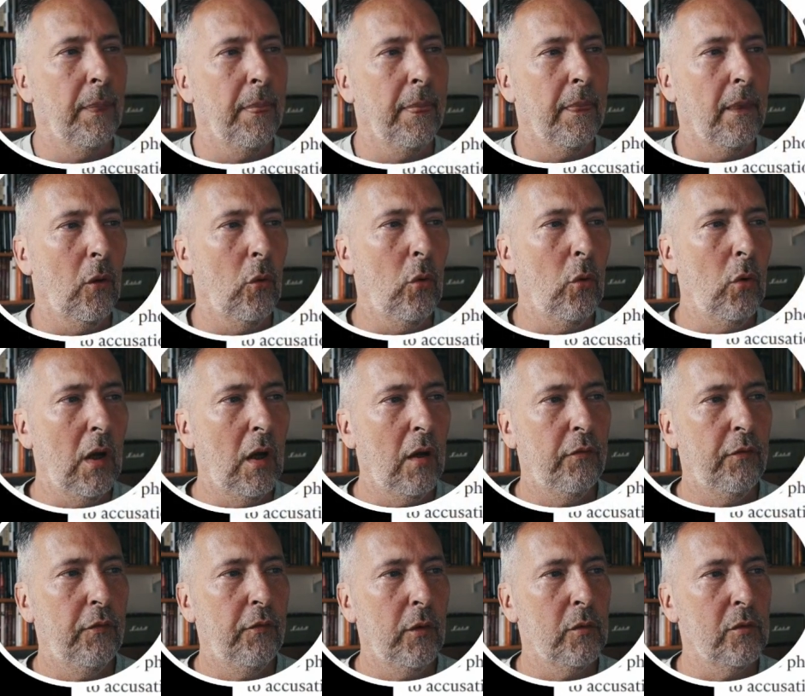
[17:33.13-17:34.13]
All our
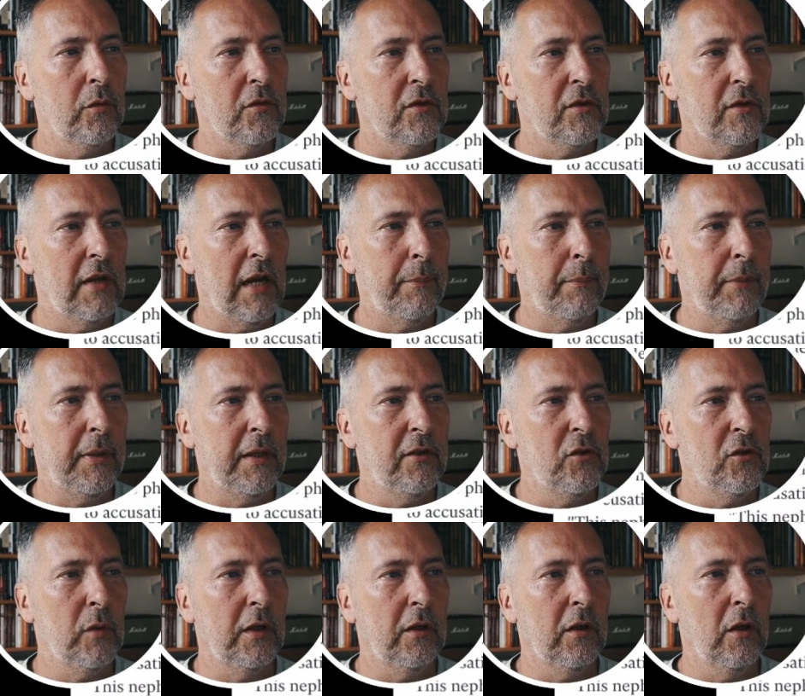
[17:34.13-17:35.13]
phones tap
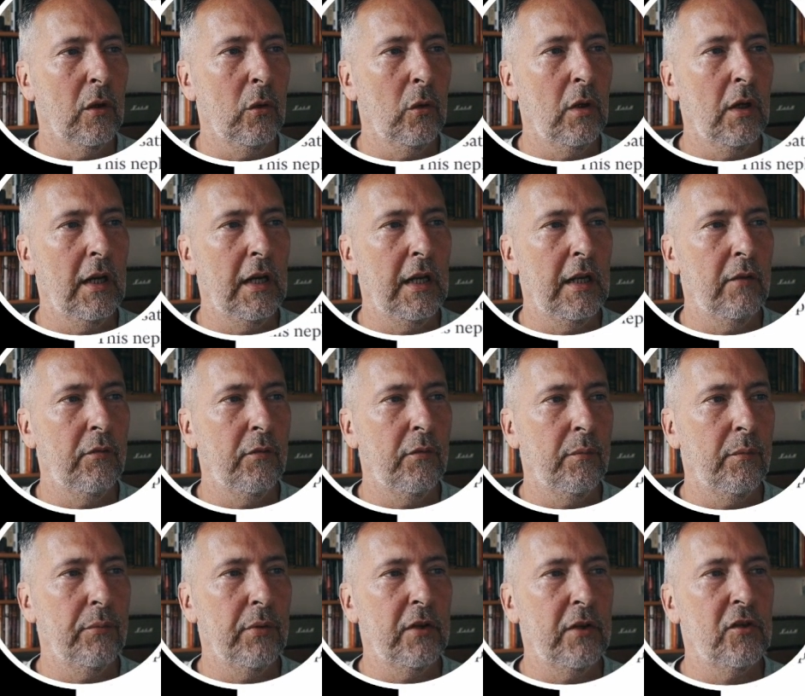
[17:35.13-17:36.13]
into it. Long live
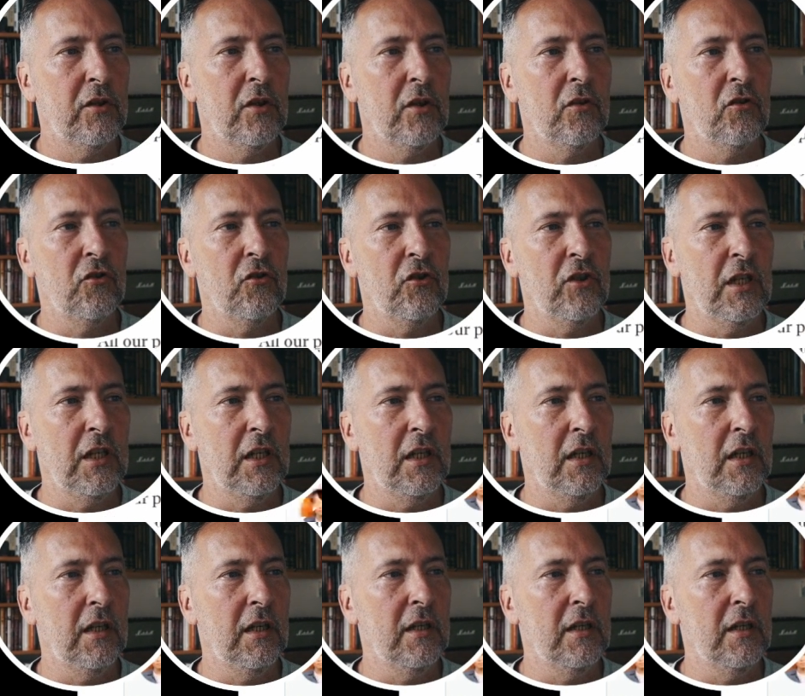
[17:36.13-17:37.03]
President Xi, he